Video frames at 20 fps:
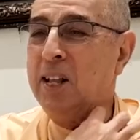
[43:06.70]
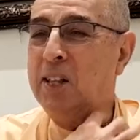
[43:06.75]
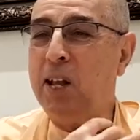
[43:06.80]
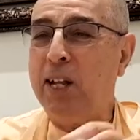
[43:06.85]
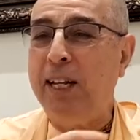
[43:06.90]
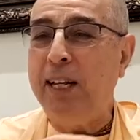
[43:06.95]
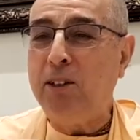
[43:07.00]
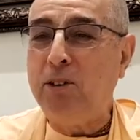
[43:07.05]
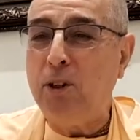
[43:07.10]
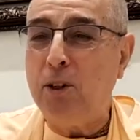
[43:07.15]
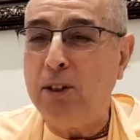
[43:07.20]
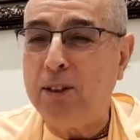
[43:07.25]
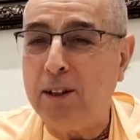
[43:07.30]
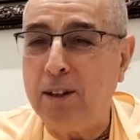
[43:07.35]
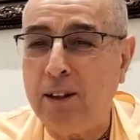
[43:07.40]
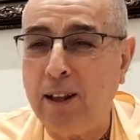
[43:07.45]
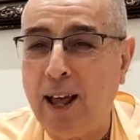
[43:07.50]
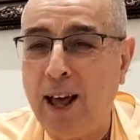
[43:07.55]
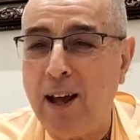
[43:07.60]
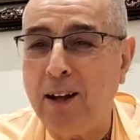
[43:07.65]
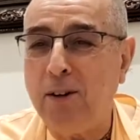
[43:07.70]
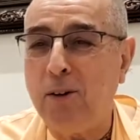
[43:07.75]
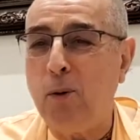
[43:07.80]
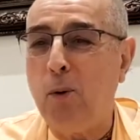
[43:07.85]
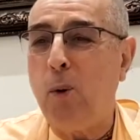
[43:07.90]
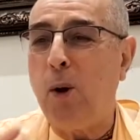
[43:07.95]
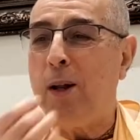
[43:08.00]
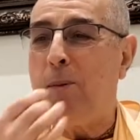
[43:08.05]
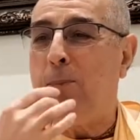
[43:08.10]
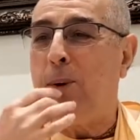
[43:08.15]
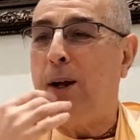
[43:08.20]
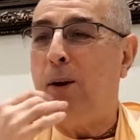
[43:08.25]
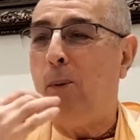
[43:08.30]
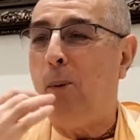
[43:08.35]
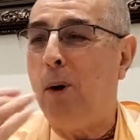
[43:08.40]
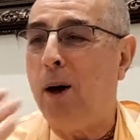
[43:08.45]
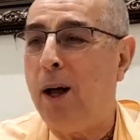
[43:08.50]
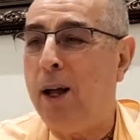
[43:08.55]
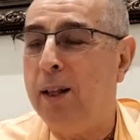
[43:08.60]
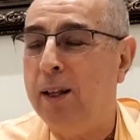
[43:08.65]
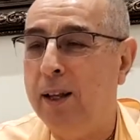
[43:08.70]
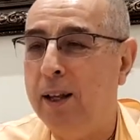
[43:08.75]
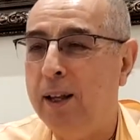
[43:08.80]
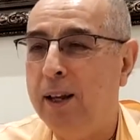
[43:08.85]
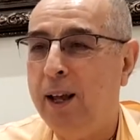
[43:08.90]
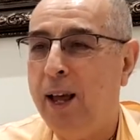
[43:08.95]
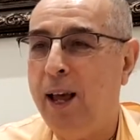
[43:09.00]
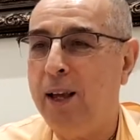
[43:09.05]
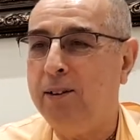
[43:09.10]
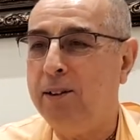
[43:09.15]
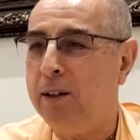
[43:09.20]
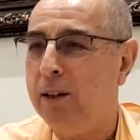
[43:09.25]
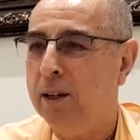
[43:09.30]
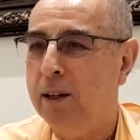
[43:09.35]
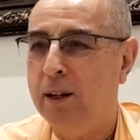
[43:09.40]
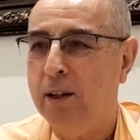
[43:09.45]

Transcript: then he took the ladu one by one and said,